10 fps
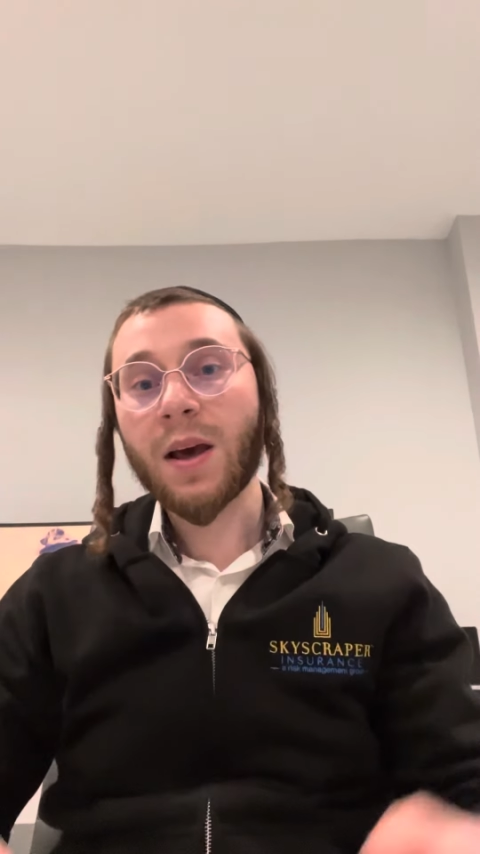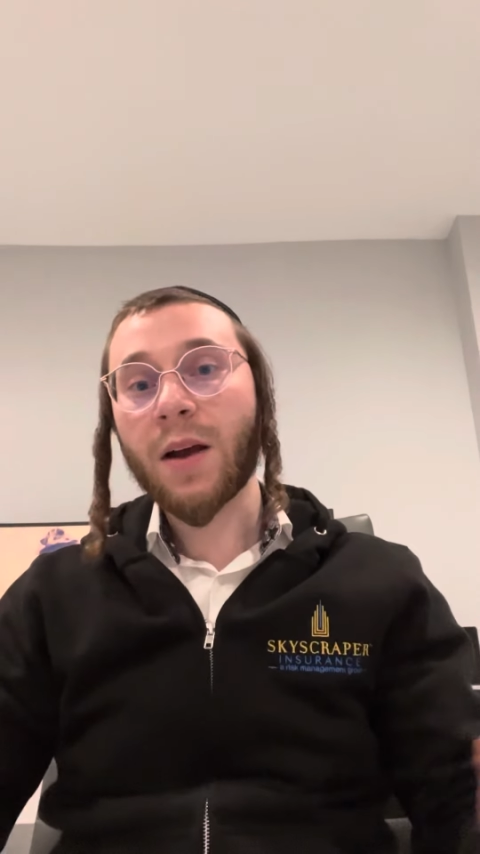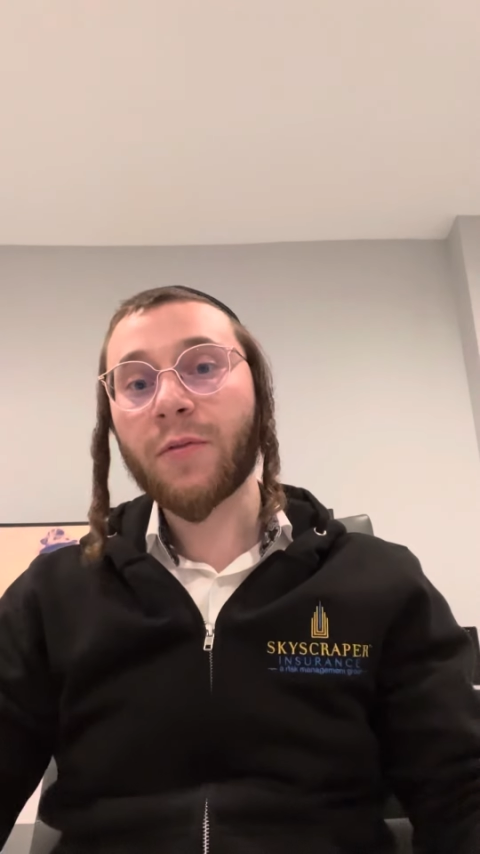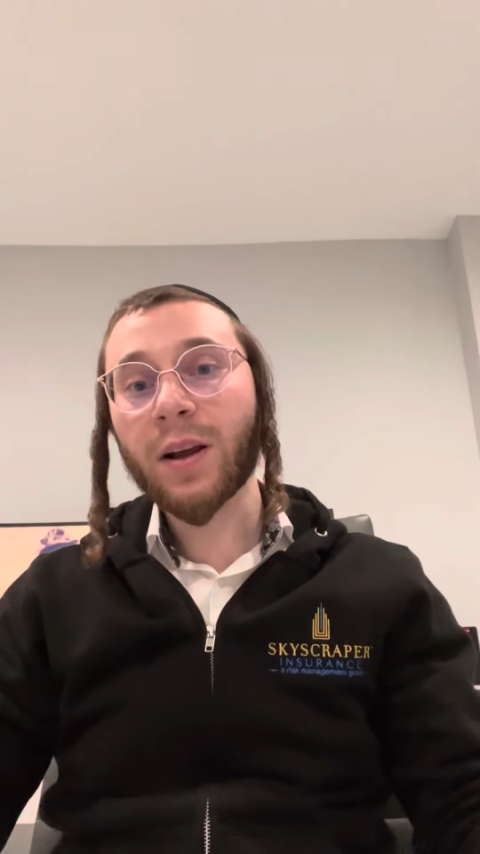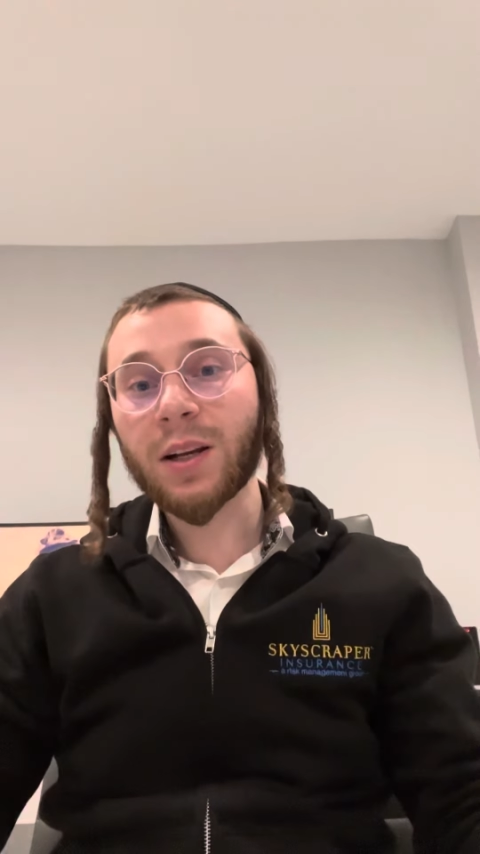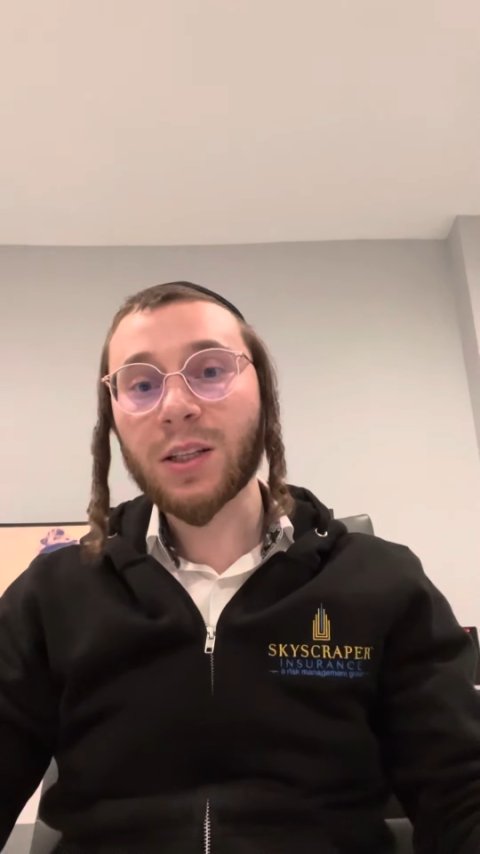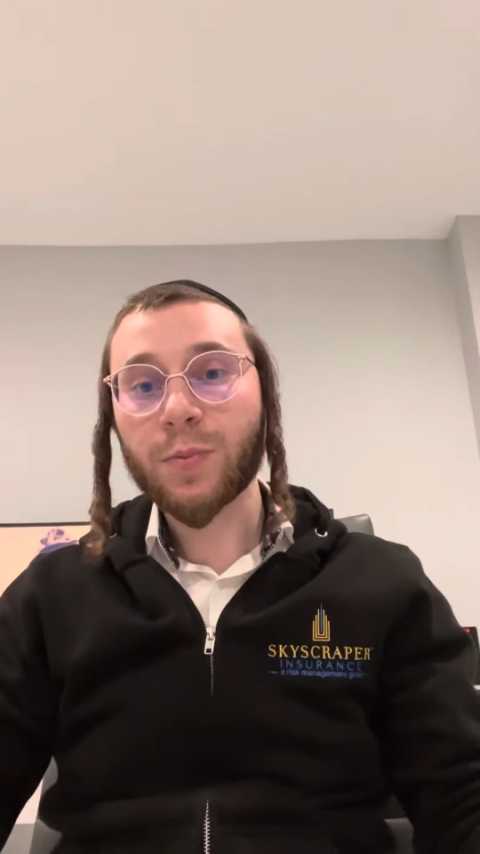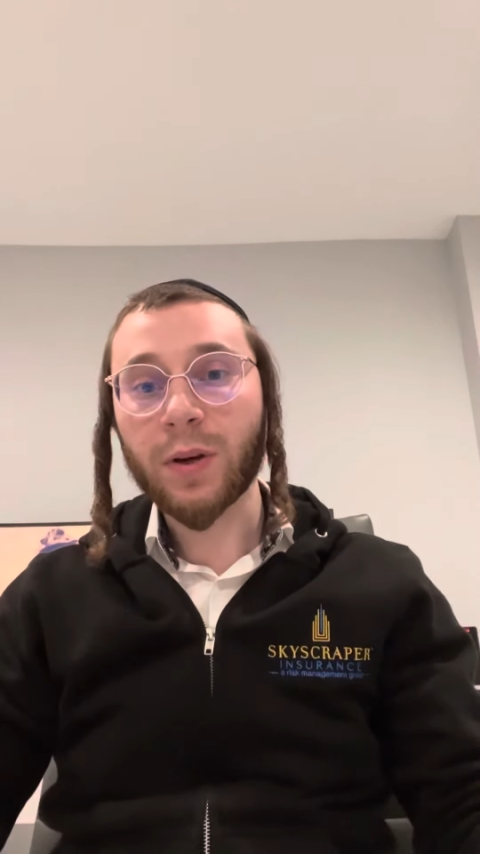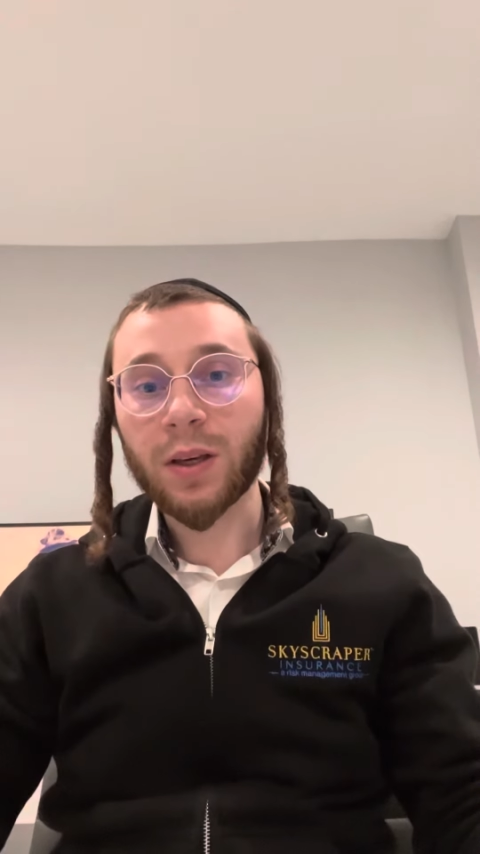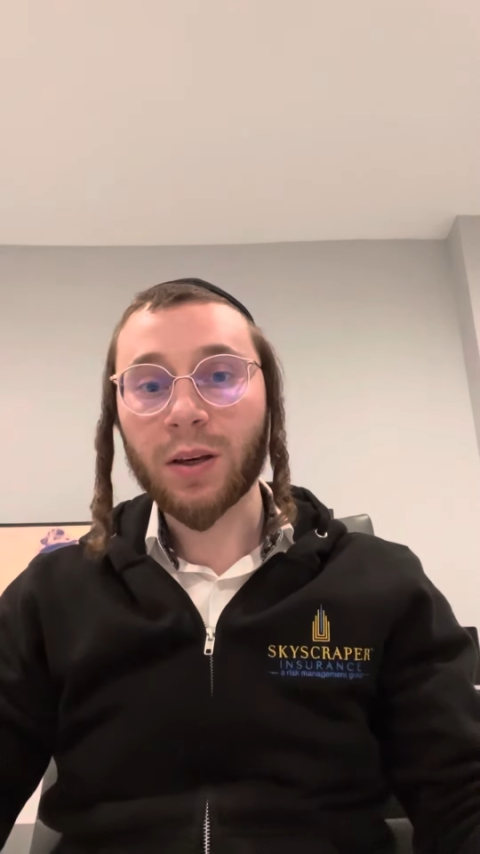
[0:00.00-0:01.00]
And frankly
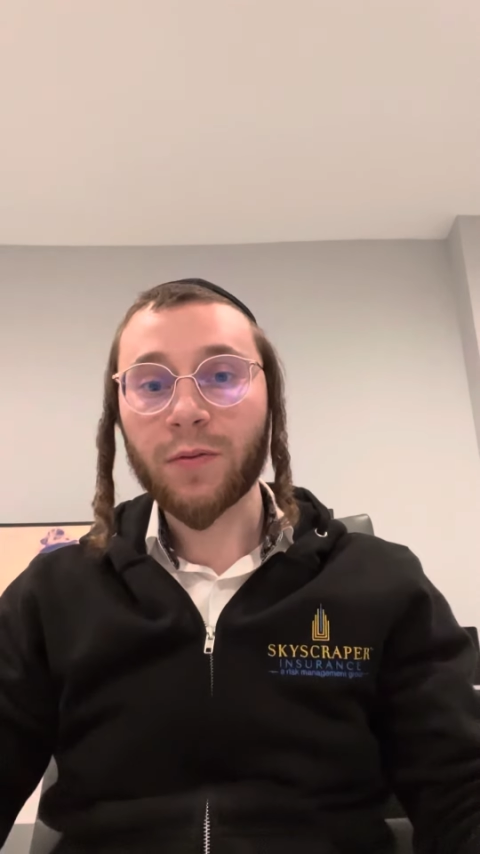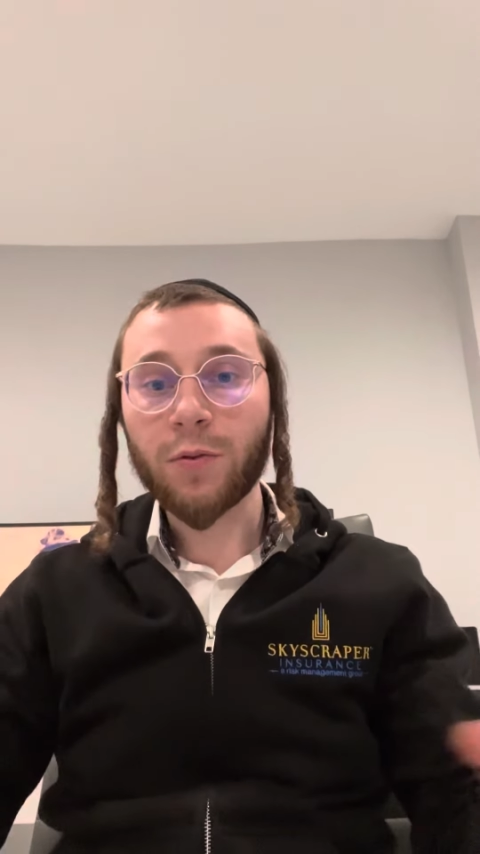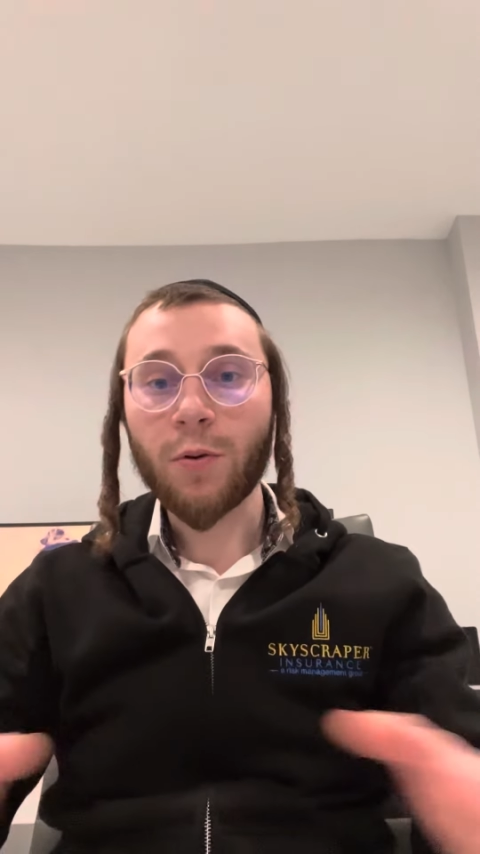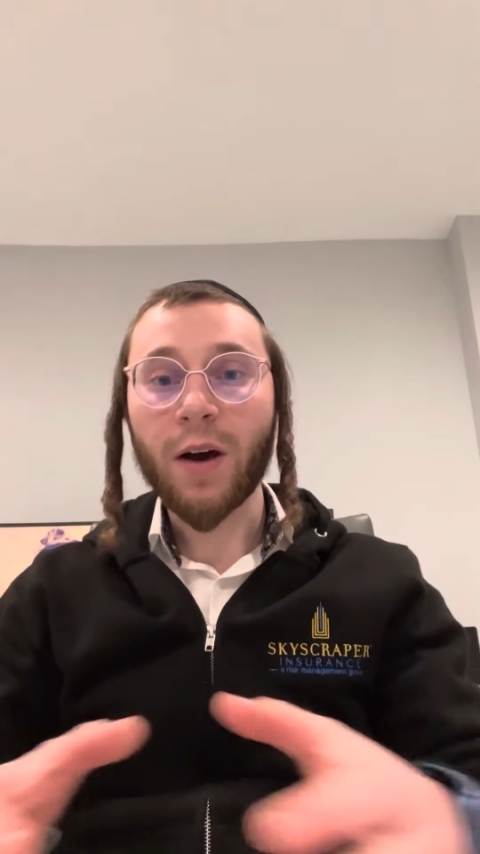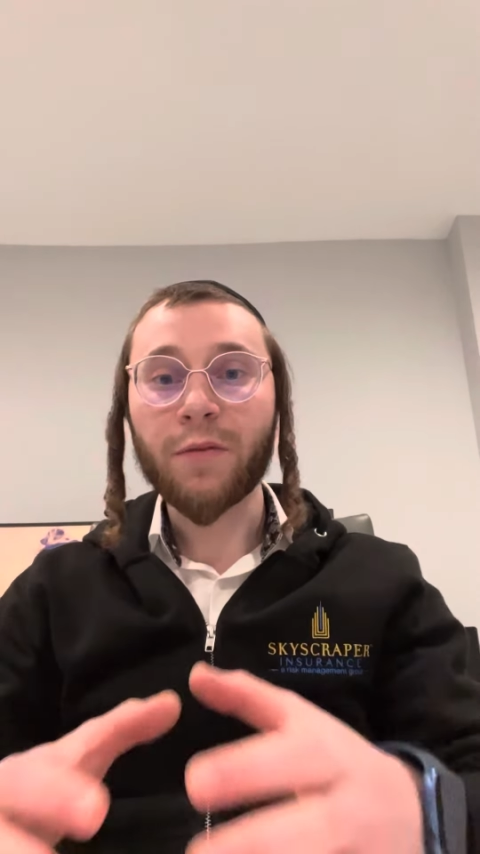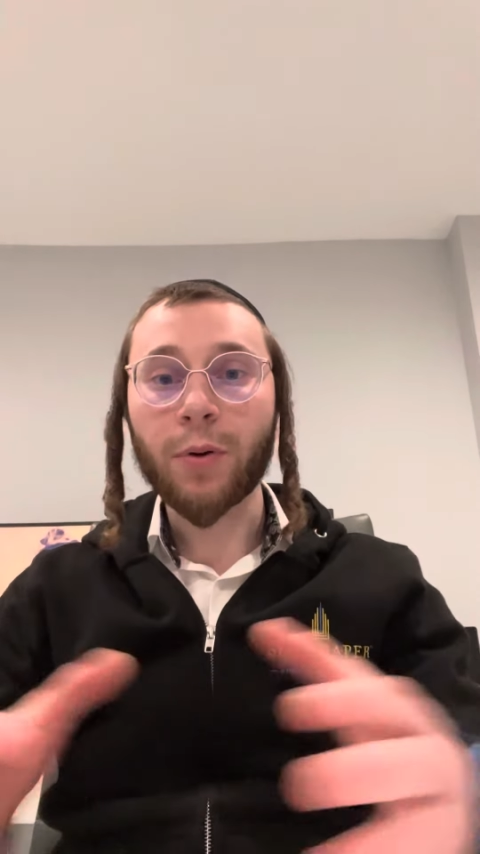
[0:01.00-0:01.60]
speaking, if you have